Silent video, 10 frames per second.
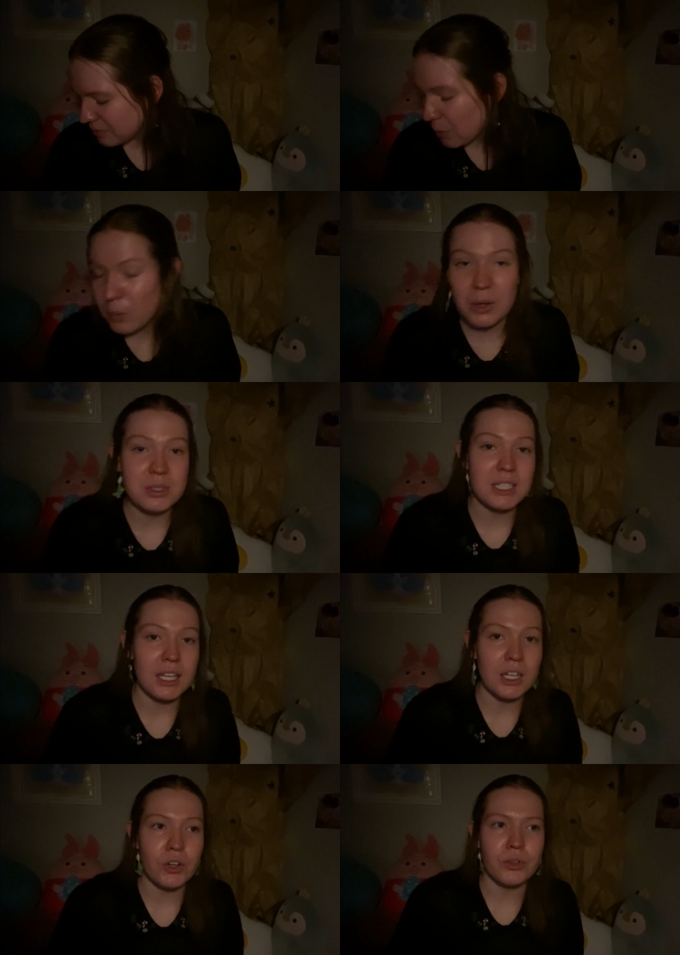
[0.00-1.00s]
what I was
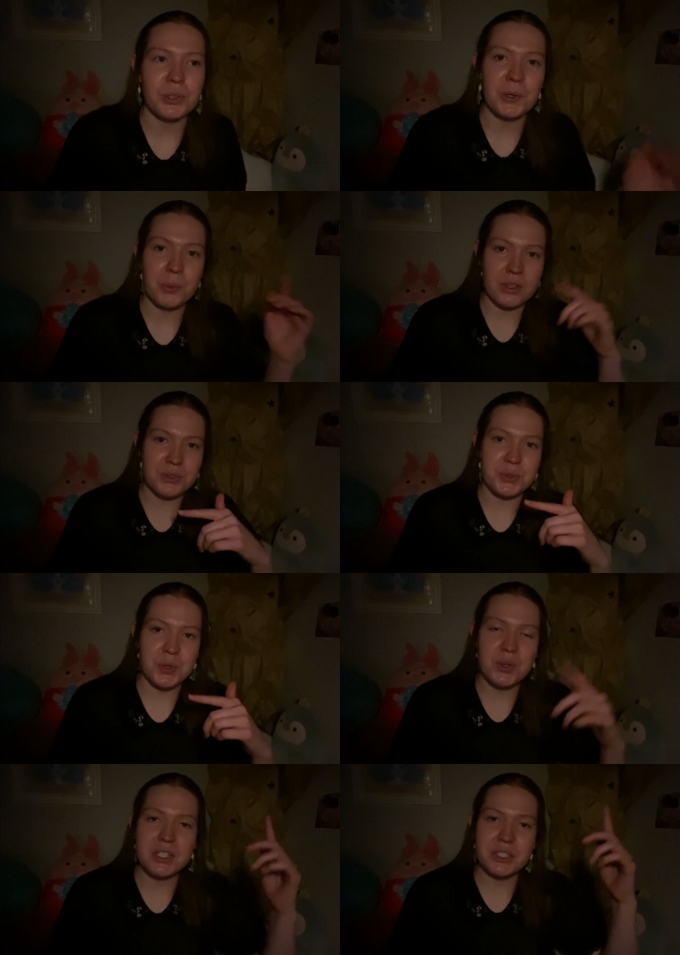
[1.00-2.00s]
saying earlier with
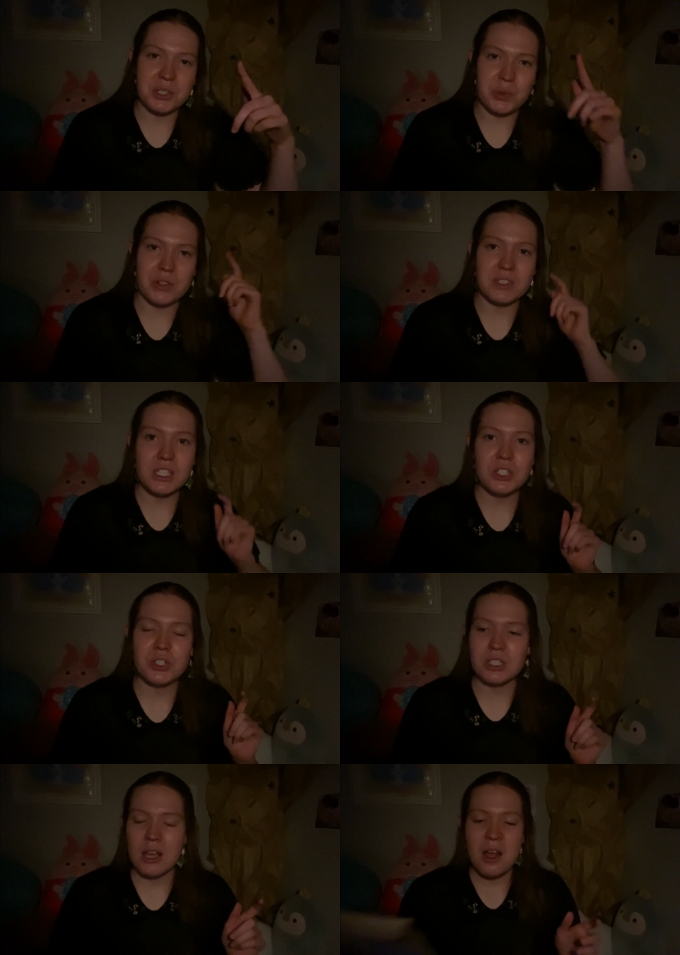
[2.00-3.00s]
Suetonius and the 12
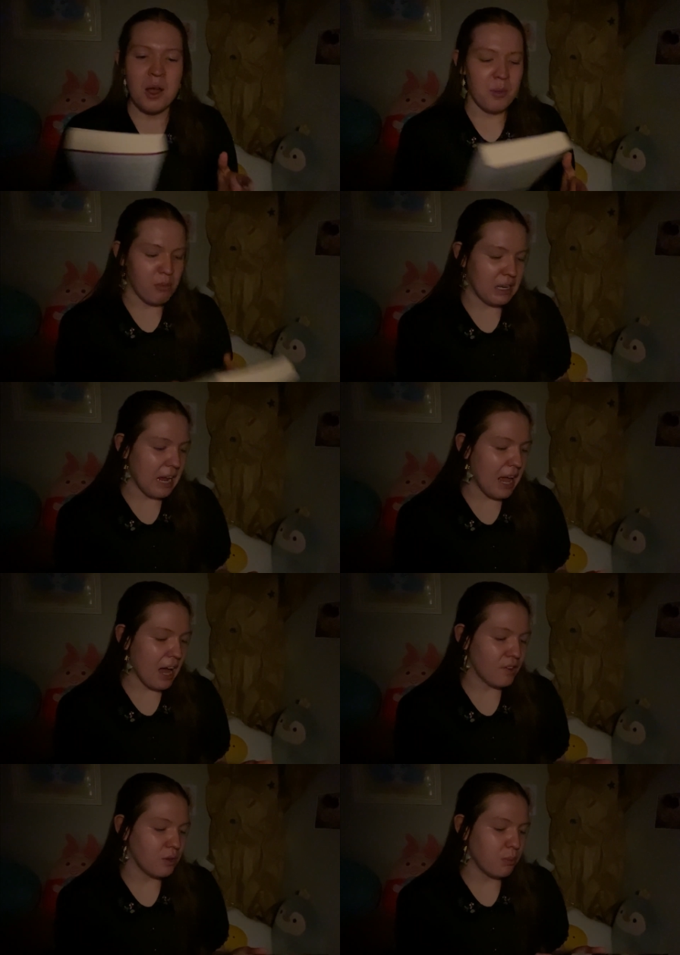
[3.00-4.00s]
Caesars, but I have